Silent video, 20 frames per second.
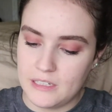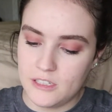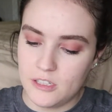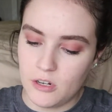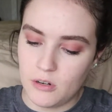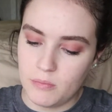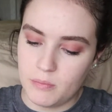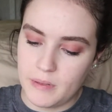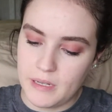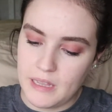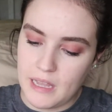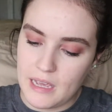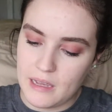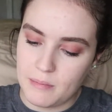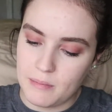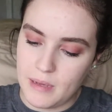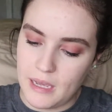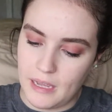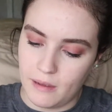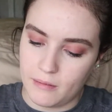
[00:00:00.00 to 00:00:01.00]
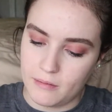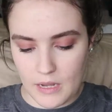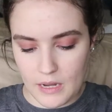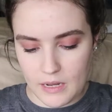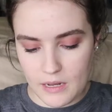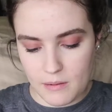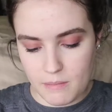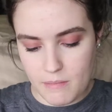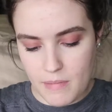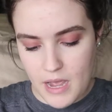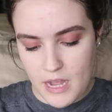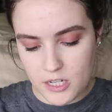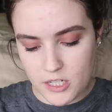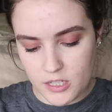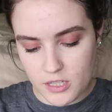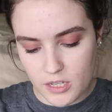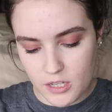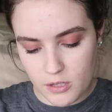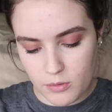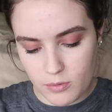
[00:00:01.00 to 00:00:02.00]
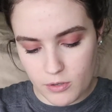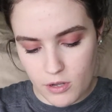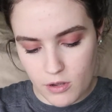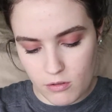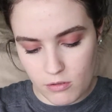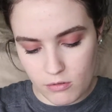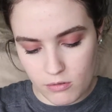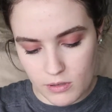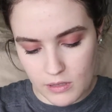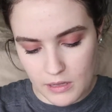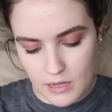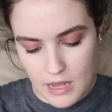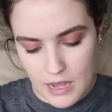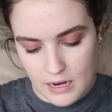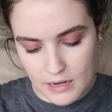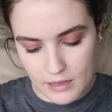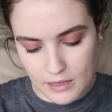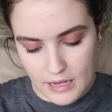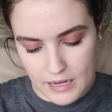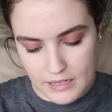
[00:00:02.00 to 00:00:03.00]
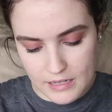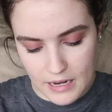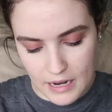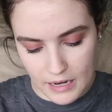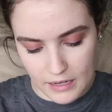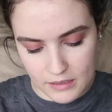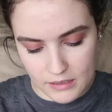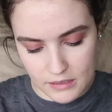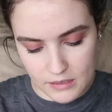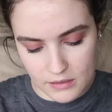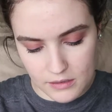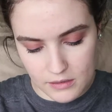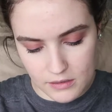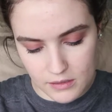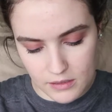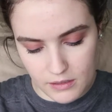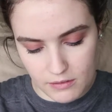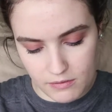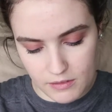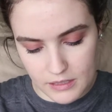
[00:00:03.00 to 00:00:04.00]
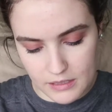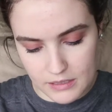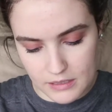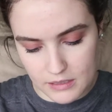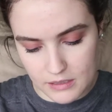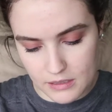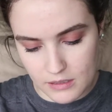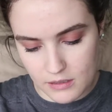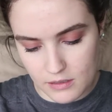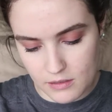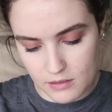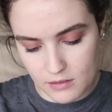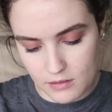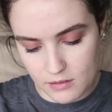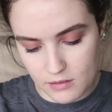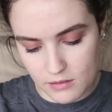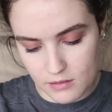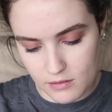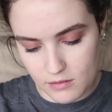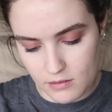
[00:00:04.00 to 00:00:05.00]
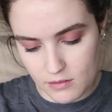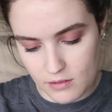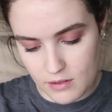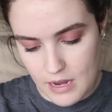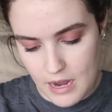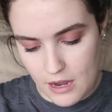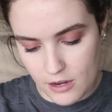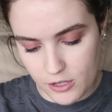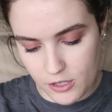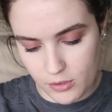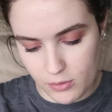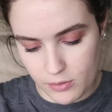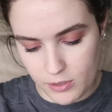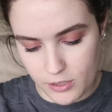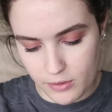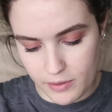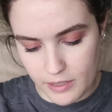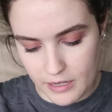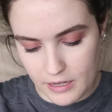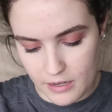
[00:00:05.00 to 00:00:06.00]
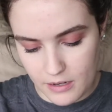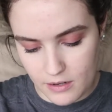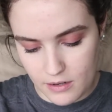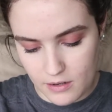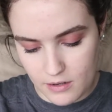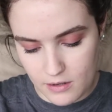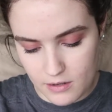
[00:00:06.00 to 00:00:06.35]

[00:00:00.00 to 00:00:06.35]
Don't be like me. I can imagine that you would go through a lot of latex if this is how you were doing it.